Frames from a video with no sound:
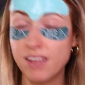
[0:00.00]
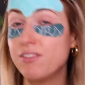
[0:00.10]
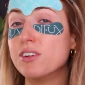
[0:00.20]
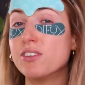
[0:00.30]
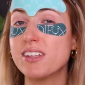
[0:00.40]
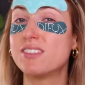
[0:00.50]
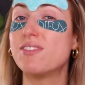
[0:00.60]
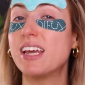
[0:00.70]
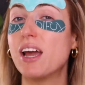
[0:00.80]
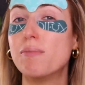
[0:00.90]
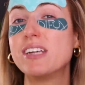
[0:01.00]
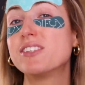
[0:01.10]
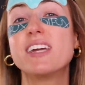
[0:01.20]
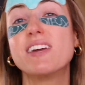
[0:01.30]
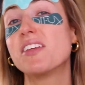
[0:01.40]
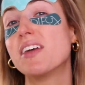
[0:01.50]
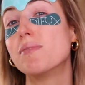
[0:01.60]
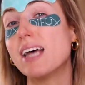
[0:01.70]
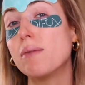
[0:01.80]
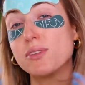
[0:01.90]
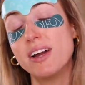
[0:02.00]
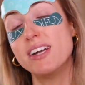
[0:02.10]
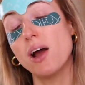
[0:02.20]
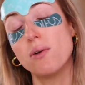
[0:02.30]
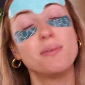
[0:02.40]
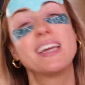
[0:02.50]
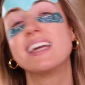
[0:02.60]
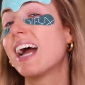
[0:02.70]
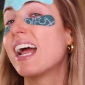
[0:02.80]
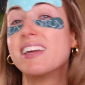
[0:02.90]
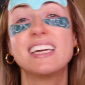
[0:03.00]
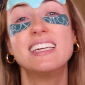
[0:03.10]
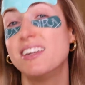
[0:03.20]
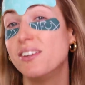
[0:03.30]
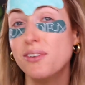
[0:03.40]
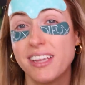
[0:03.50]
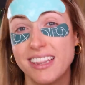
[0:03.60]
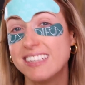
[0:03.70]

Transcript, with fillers: And if you enjoy this video, make sure you give it a thumbs up so I know we can kind of continue doing